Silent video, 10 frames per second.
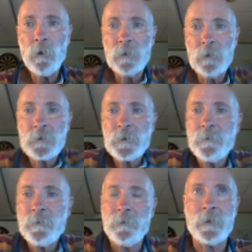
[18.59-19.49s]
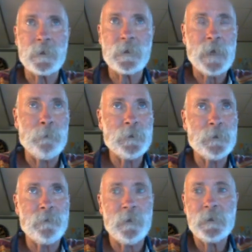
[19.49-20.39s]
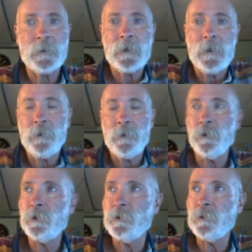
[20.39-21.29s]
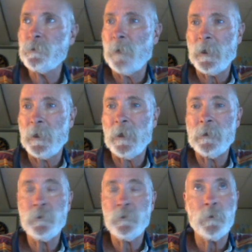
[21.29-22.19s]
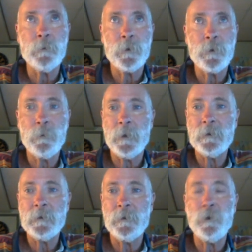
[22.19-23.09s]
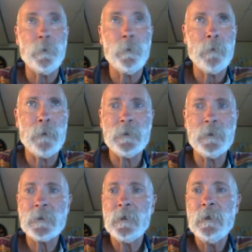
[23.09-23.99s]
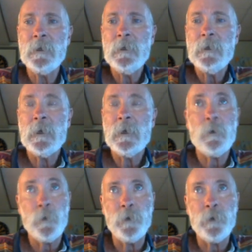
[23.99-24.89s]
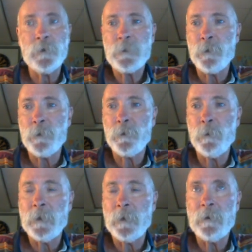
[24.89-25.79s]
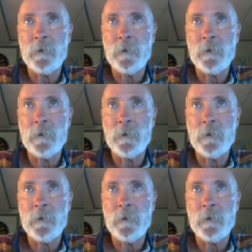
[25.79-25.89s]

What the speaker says: sorts of different examples of this. You could use body height or birth weight in human babies. We used birth weight in our